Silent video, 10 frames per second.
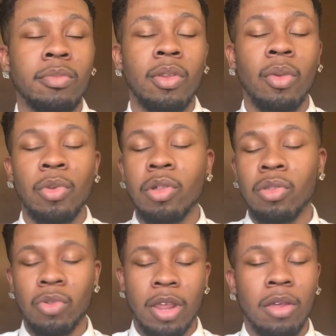And we just
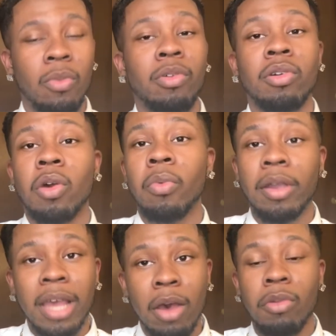knew that it wasn't gonna
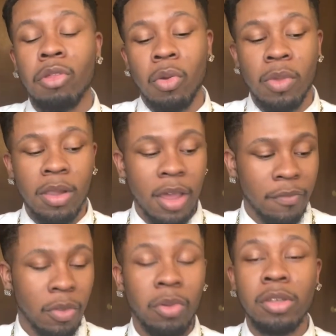work out. So we
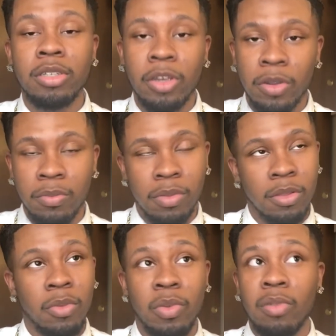left on good terms,
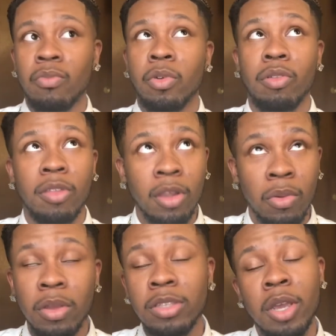and we're still on
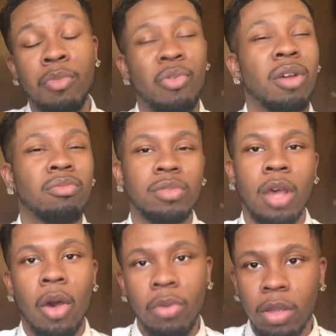good terms. We don't
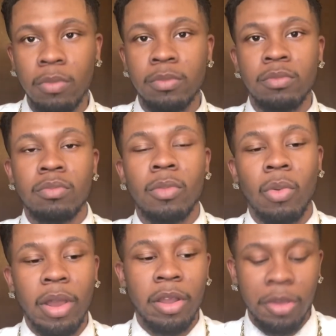talk
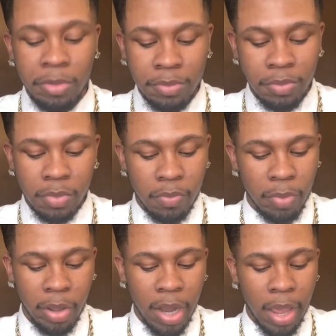right now,
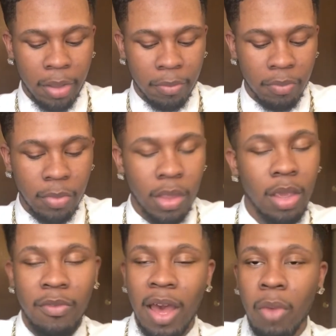but like,
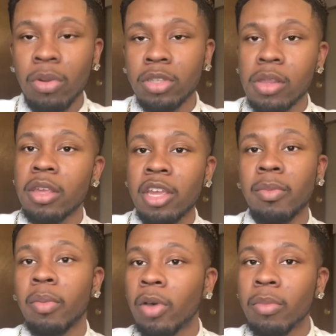if I were to see him
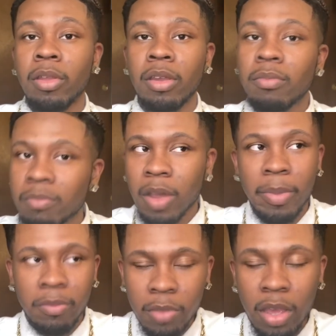in public, I
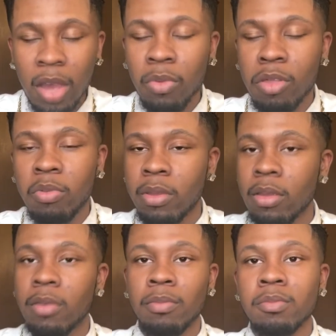mean, yeah, I would speak.
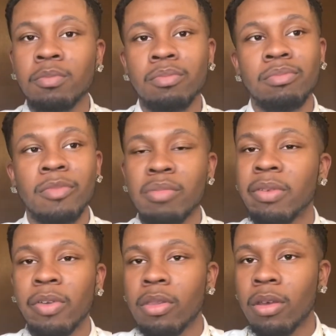It's my
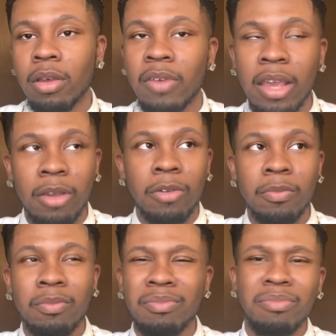first love. I ain't gonna
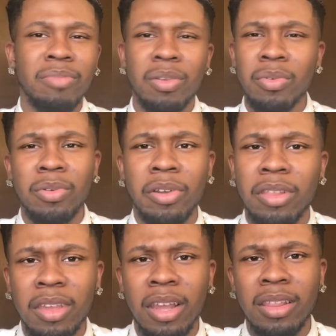be rude or
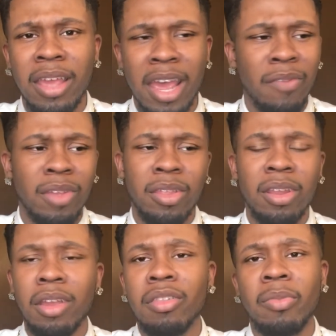anything like that. I have nothing
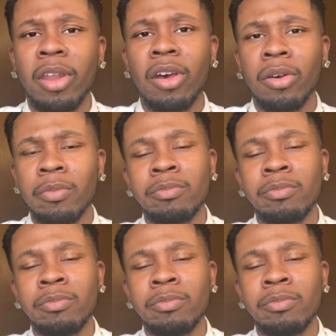against him at all.